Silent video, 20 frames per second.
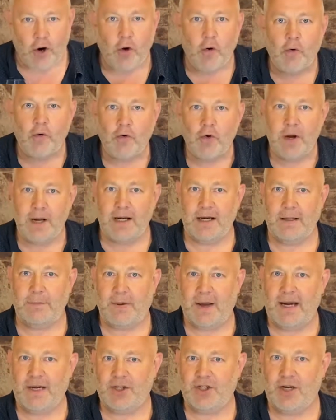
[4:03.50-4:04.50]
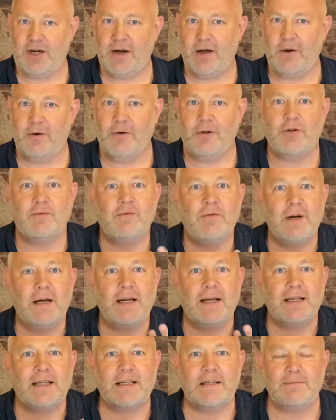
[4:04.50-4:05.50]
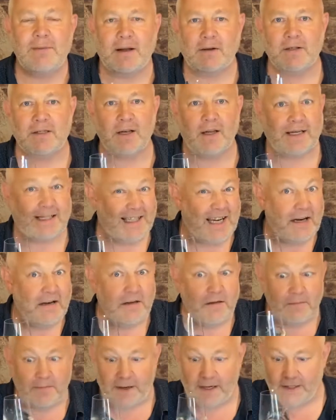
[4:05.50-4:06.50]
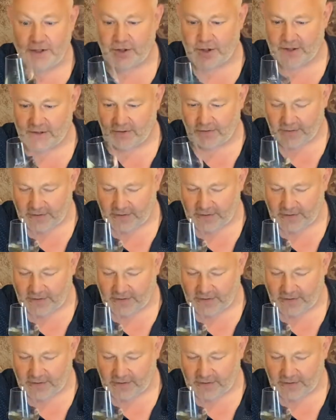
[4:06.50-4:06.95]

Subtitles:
a really peachy nose. Really smells like tinned peaches on the